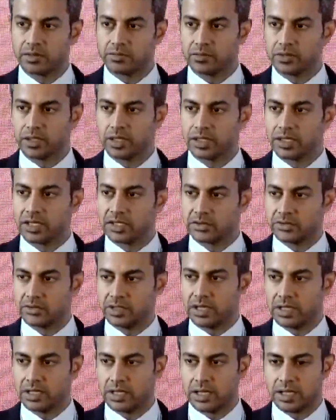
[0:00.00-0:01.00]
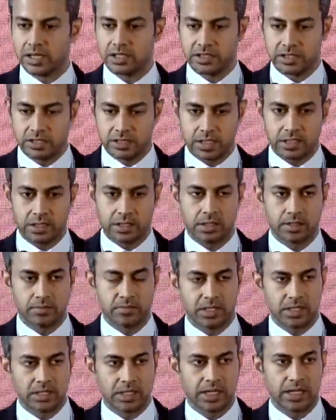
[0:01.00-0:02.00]
for the industry at large, that is
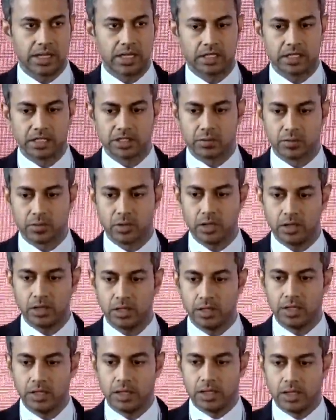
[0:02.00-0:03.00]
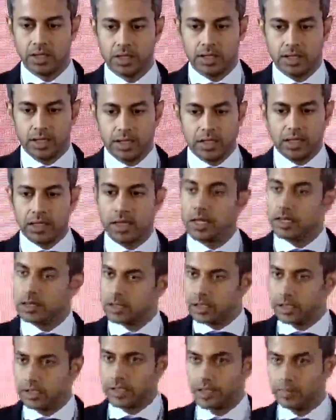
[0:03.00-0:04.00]
something that I'll touch upon.
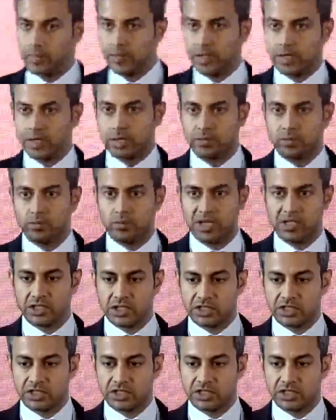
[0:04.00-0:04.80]
Third element, major